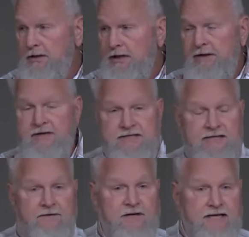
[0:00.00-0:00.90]
in the
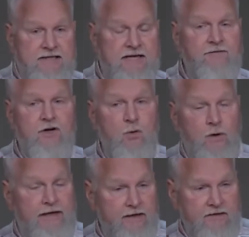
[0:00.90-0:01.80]
77
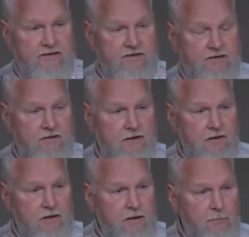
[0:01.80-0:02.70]
weeks,
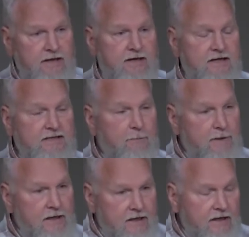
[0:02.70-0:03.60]
because it
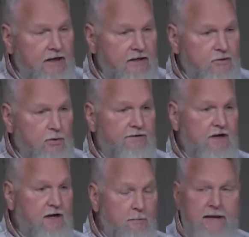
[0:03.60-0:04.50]
begins with the
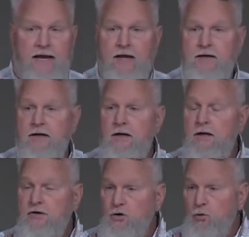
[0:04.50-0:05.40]
command
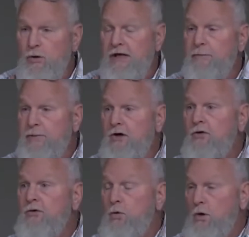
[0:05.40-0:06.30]
to
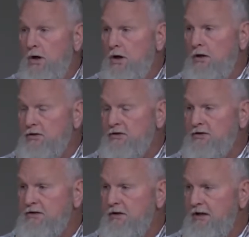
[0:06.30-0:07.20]
rebuild the
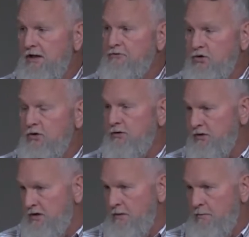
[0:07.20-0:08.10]
walls of
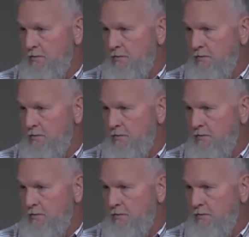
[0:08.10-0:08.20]
Jerusalem.